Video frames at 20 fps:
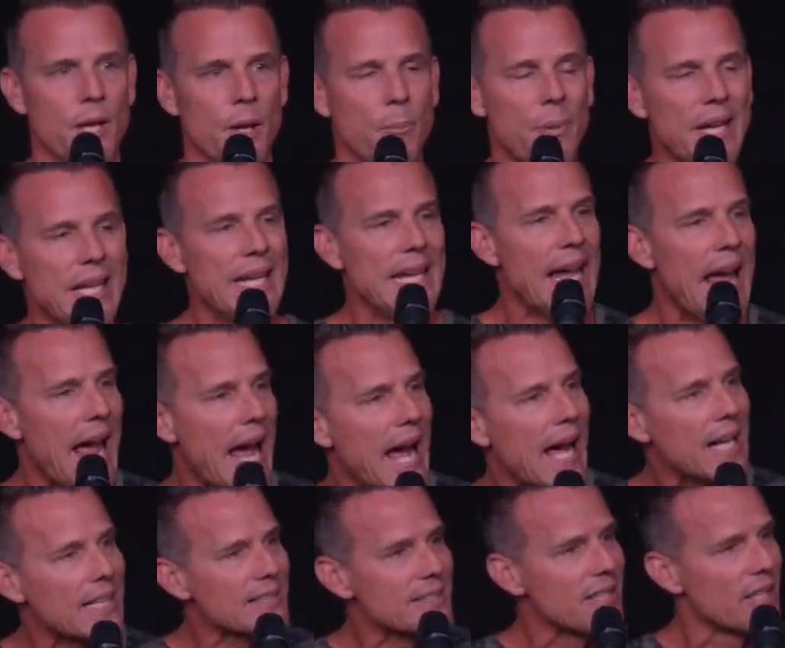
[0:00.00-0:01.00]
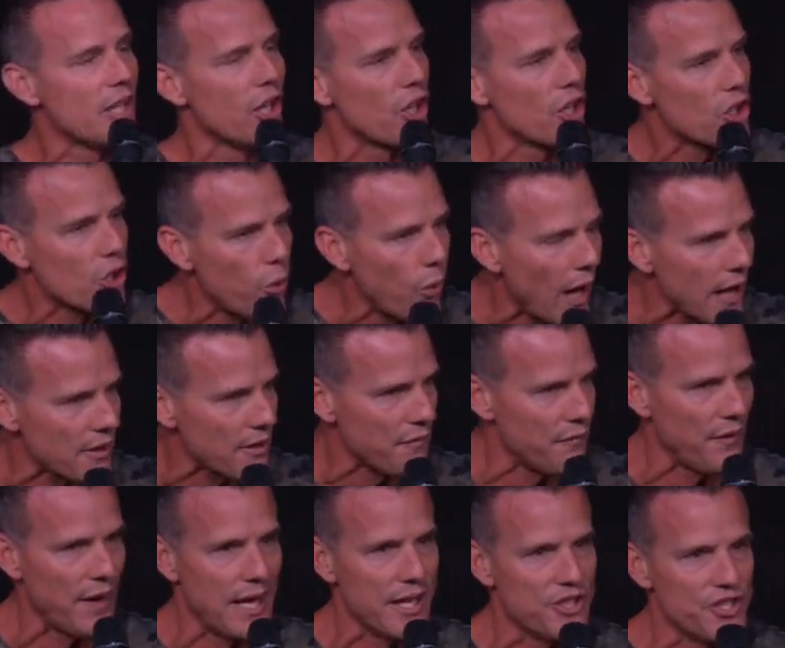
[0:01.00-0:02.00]
But He has
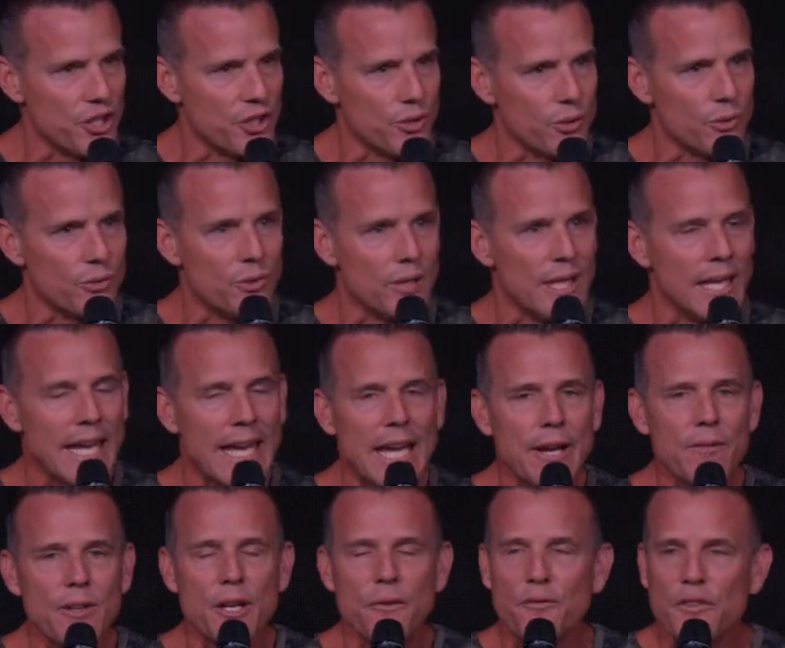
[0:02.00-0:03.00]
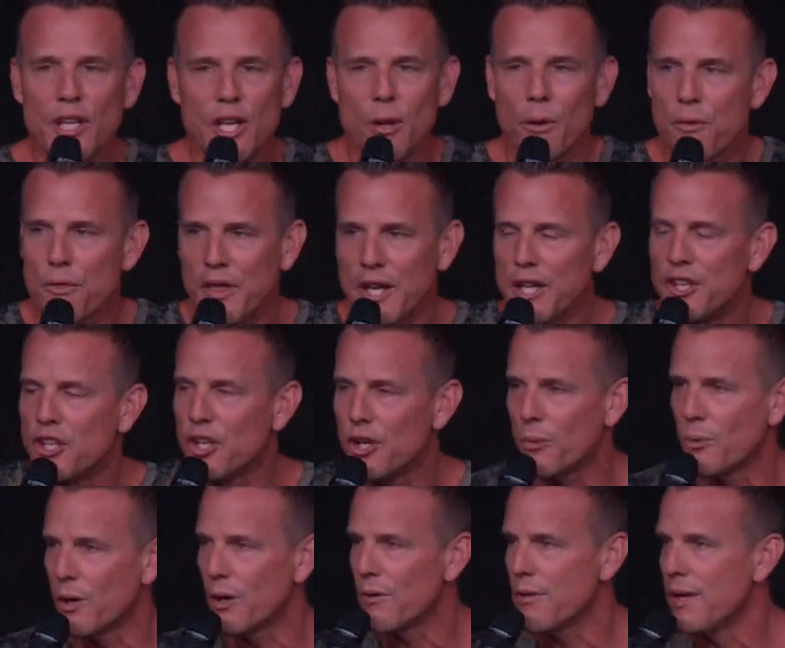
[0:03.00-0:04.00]
qualified you, even if you don't think you're
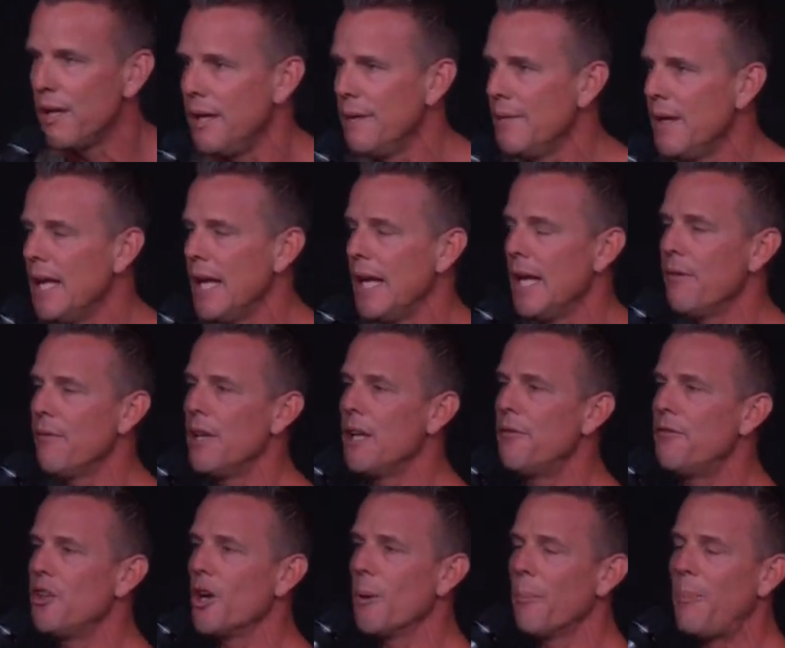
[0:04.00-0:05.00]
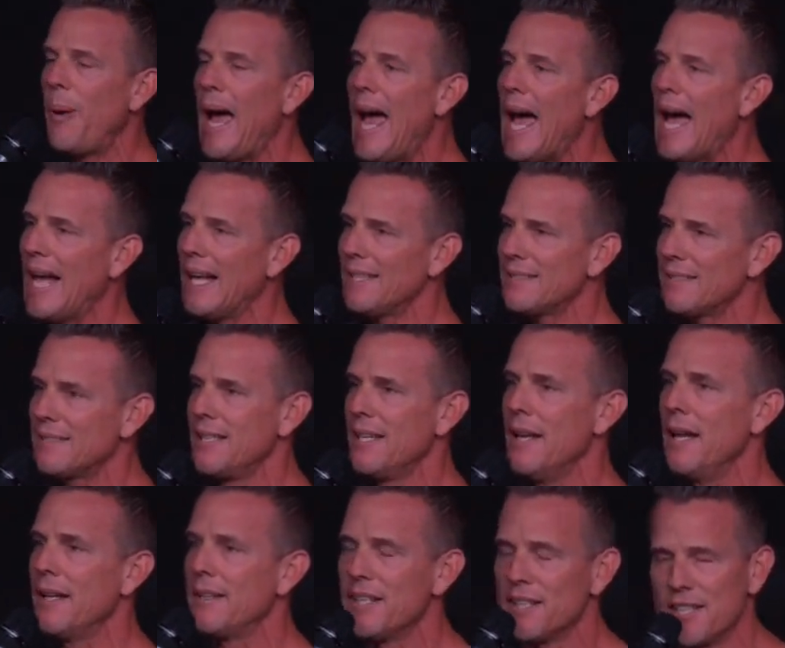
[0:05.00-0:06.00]
worthy, even if your past
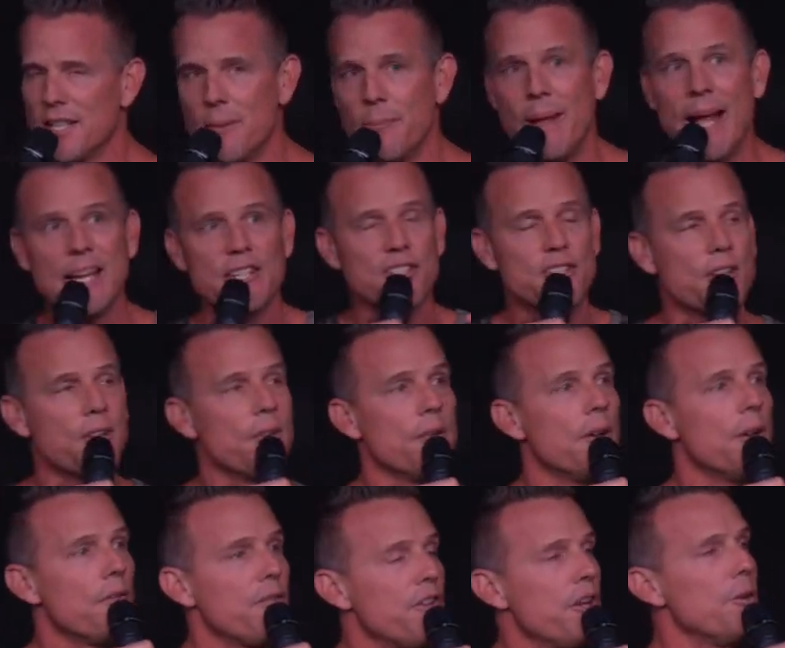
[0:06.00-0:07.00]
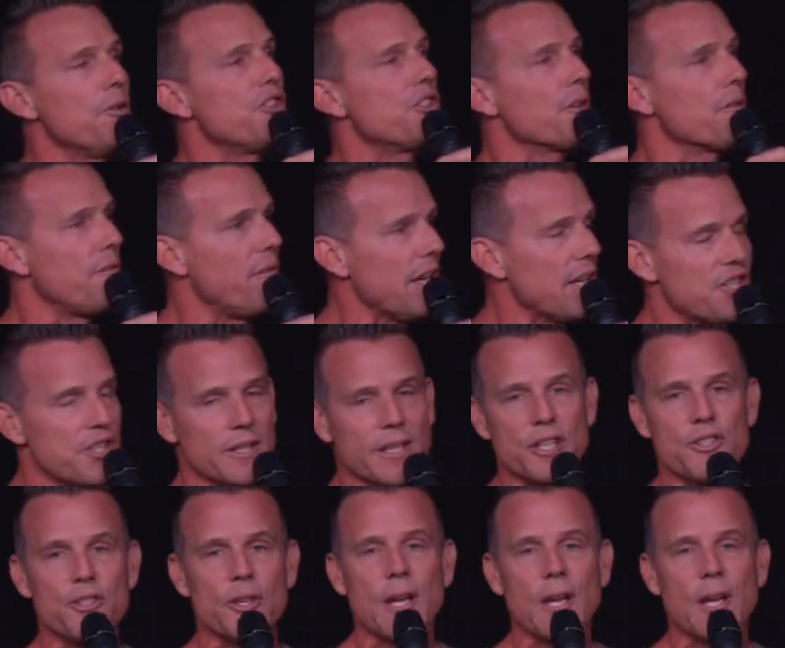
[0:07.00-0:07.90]
doesn't match the future vision that